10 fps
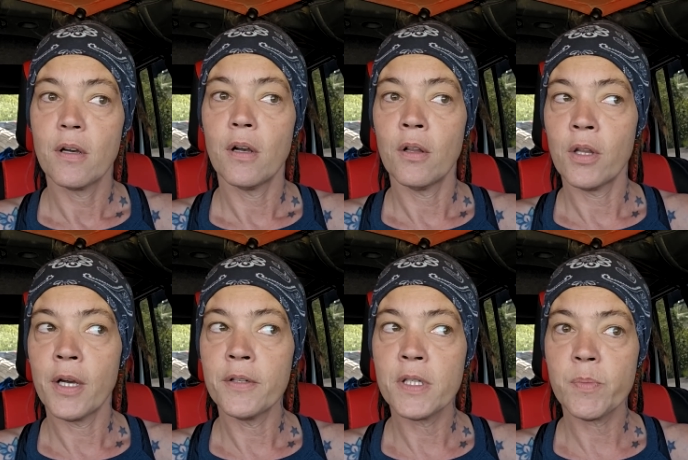
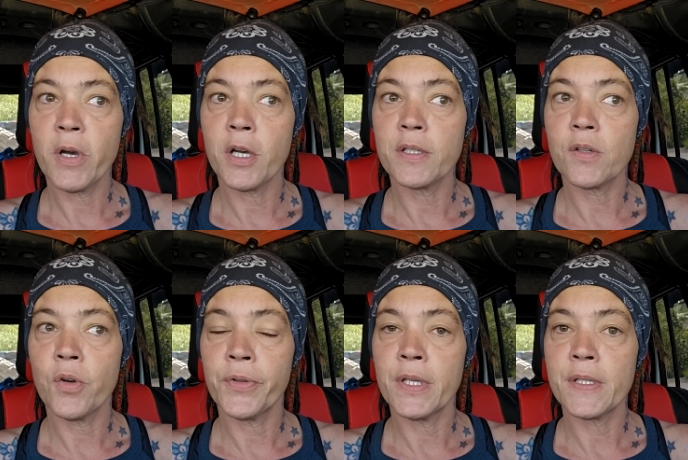
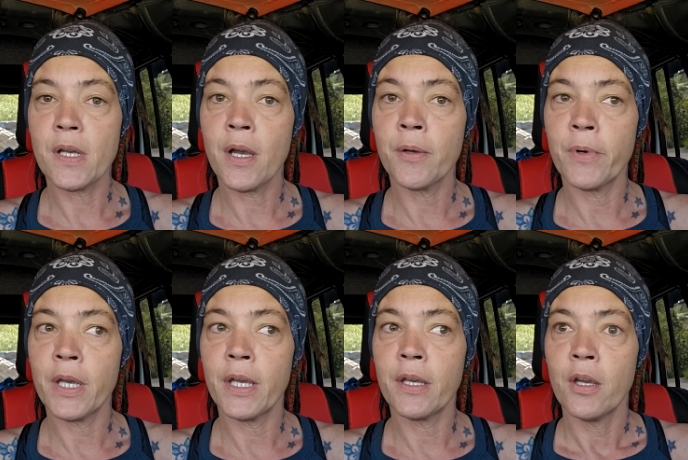on this
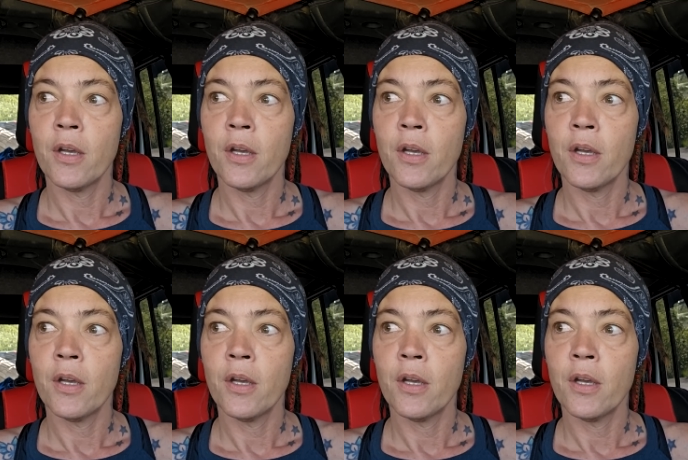highway